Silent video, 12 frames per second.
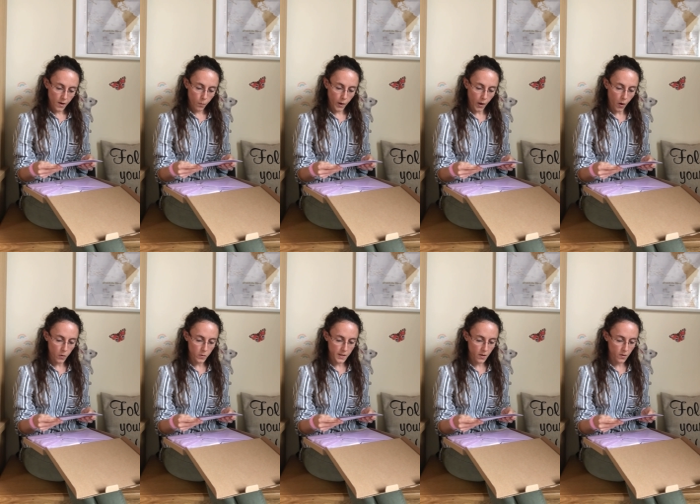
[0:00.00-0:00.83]
We're
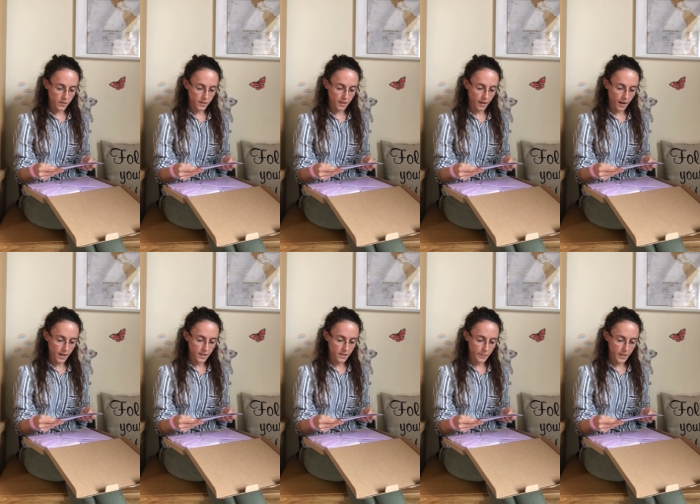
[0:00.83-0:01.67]
holding on to the
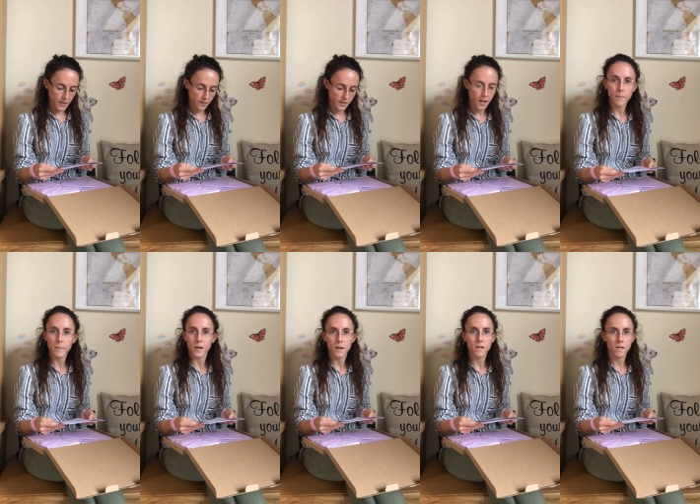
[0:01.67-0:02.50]
last bit of summer,
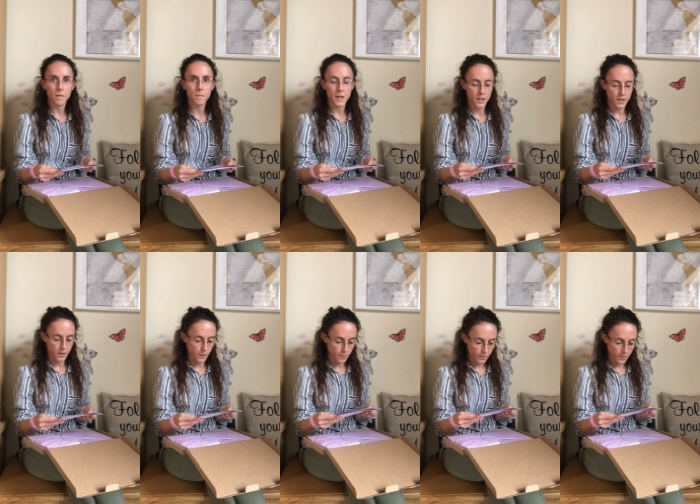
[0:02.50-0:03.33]
me too.
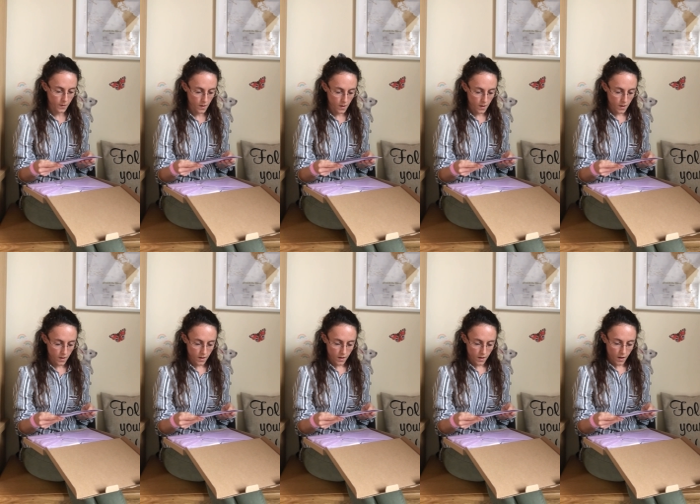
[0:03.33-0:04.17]

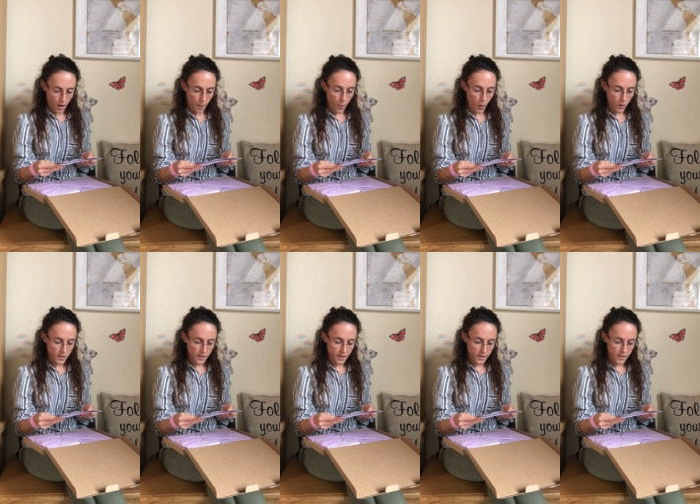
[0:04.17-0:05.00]
A box
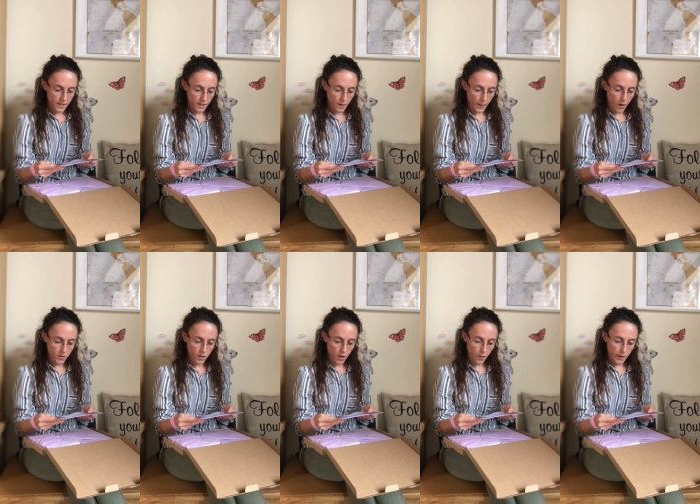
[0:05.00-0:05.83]
that is about
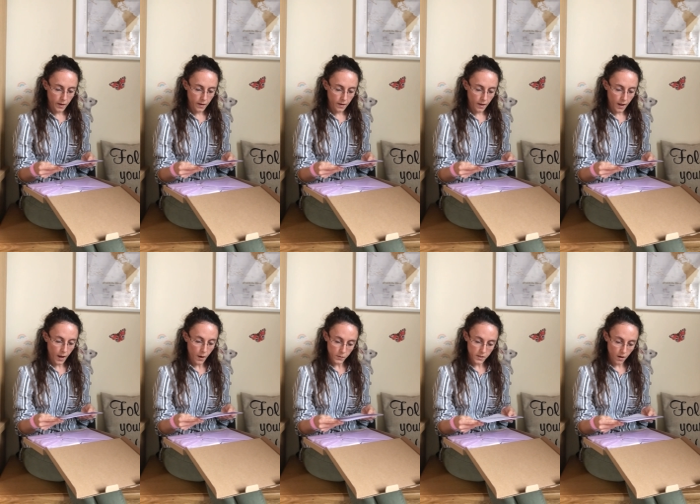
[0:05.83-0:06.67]
going
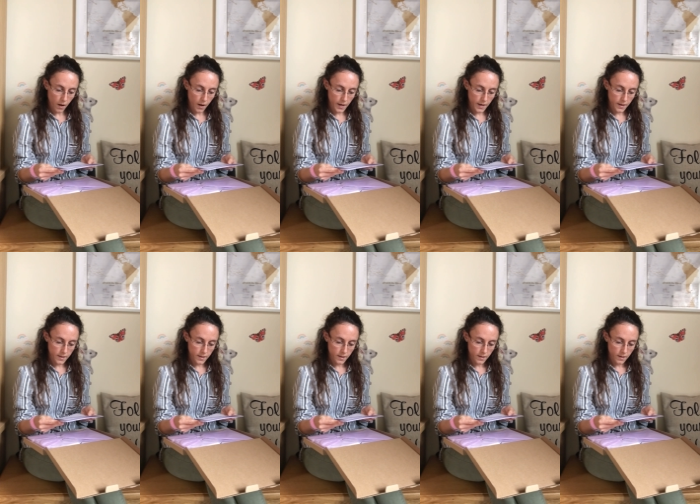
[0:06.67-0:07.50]
outside
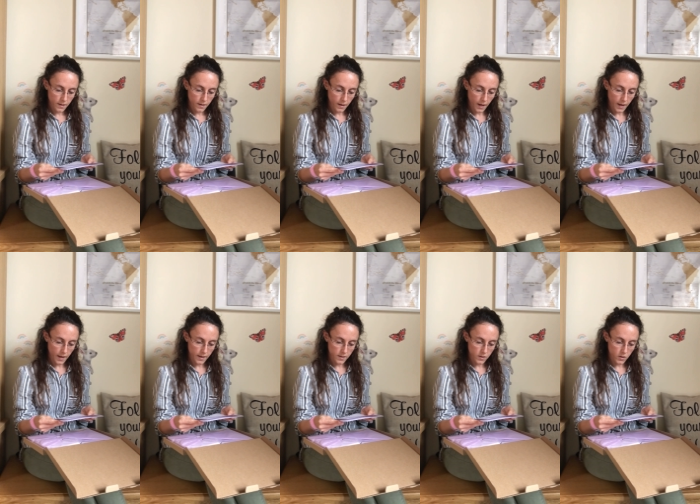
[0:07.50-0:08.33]

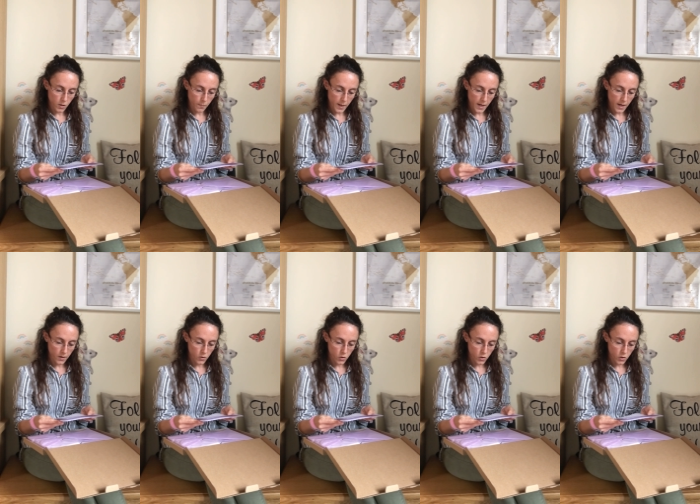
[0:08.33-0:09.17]
and to the
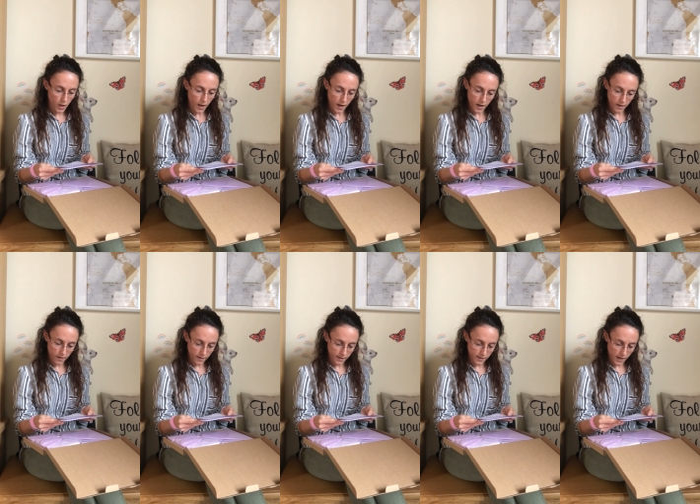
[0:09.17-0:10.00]
beach and
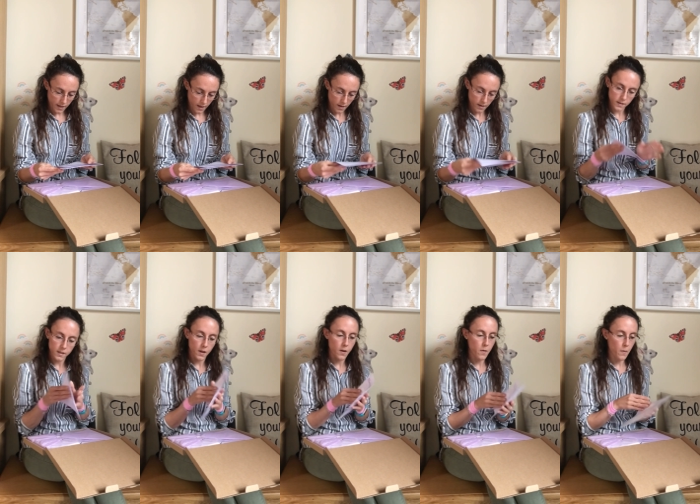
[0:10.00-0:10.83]
things like that.
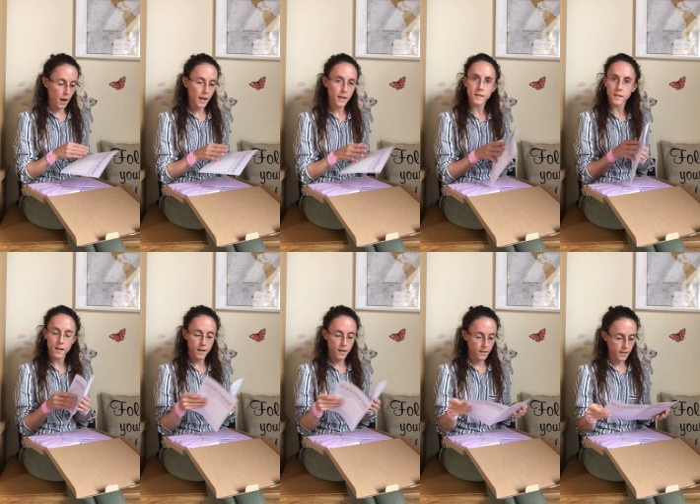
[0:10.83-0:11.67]
So let's
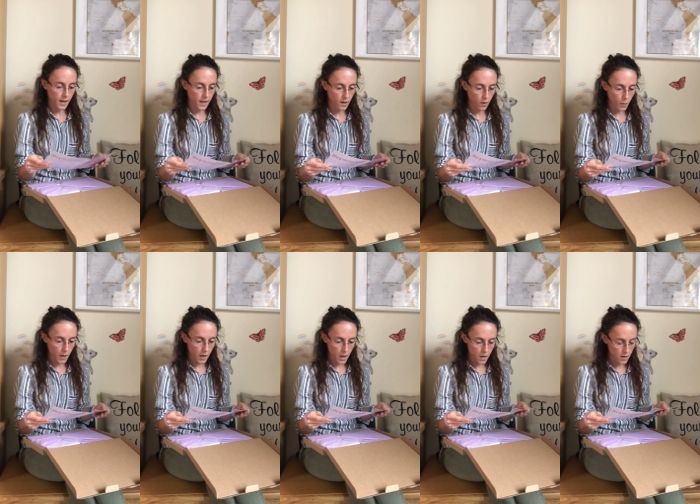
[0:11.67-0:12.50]
take a quick
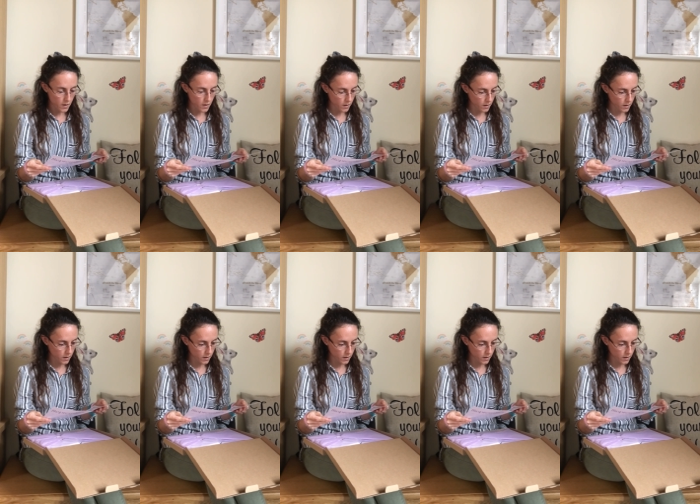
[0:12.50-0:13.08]
look.